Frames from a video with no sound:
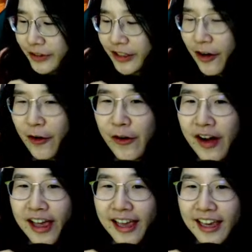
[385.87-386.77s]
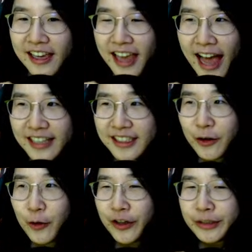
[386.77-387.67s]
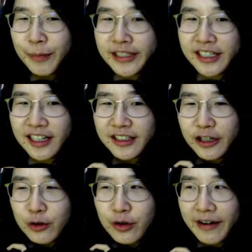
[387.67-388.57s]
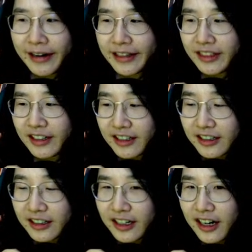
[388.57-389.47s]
So yeah, Asakung is basically a new character